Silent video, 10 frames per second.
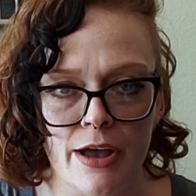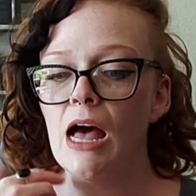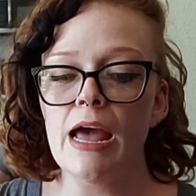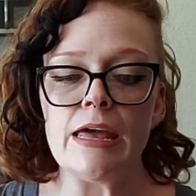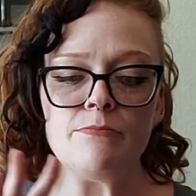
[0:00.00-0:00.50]

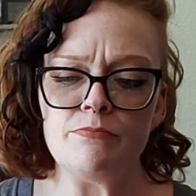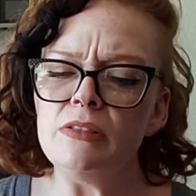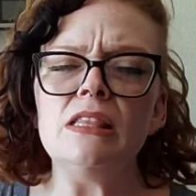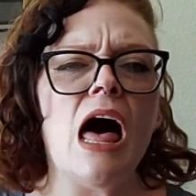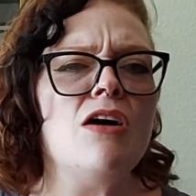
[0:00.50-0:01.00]
I
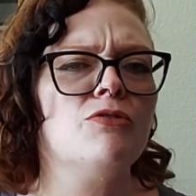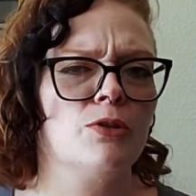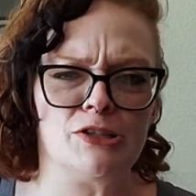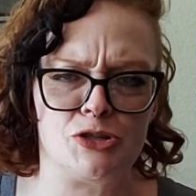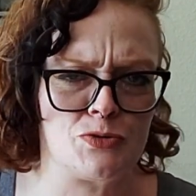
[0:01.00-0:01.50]
love
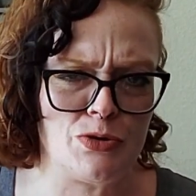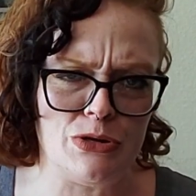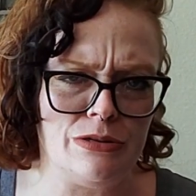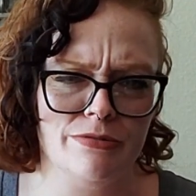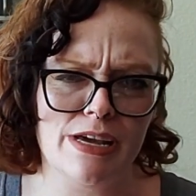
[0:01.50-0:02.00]

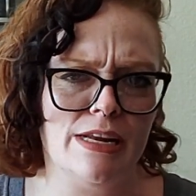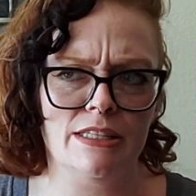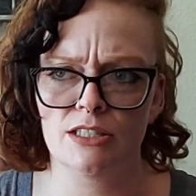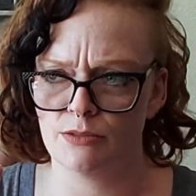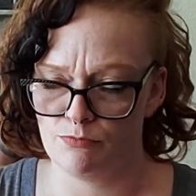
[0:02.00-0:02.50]
ritual in
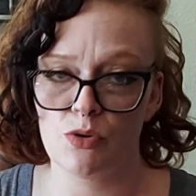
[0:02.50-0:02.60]
its